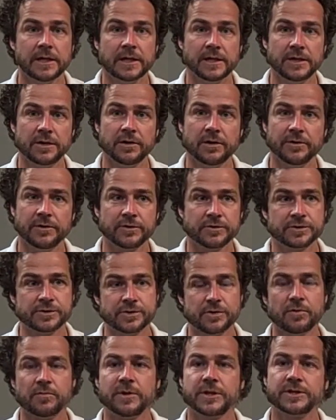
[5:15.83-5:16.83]
you know, there's
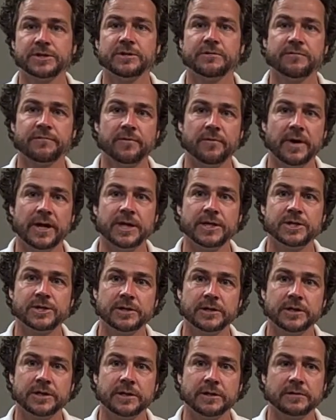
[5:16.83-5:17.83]
so much information
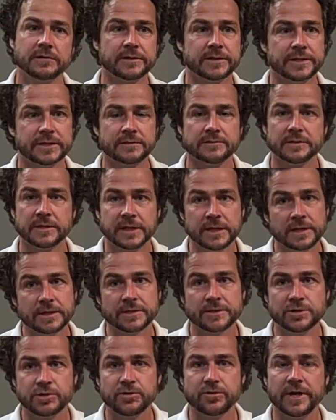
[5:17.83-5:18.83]
here that
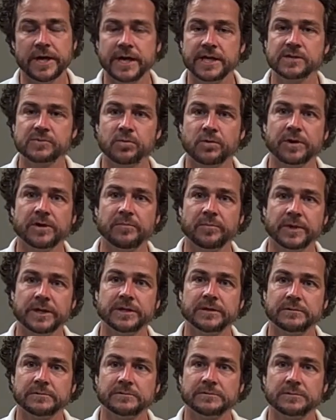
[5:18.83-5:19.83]
2 days would have
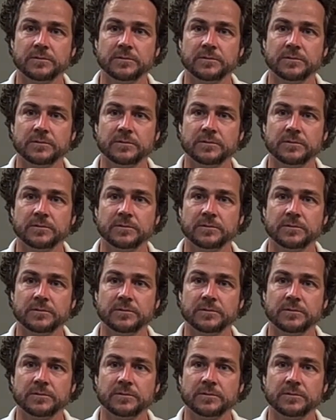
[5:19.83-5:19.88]
been,